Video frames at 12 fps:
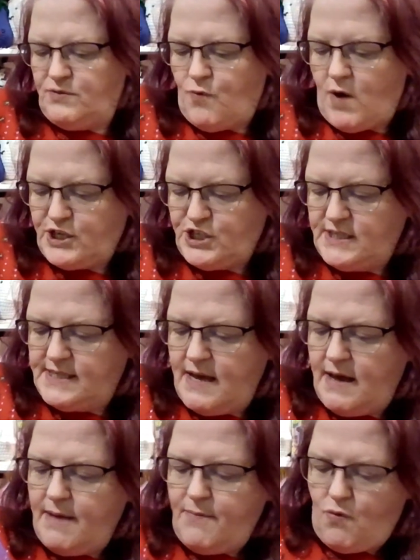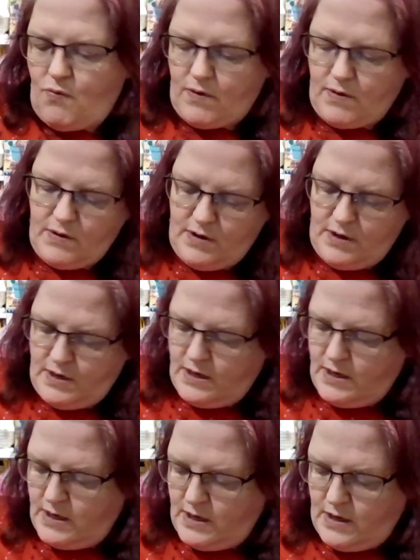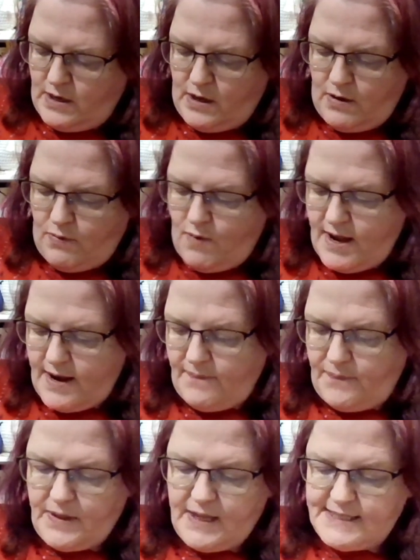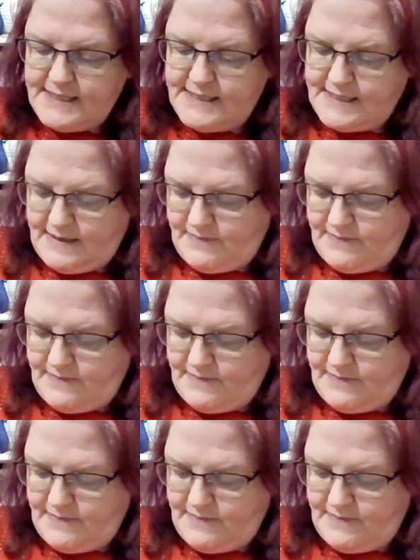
washes them or what. This is,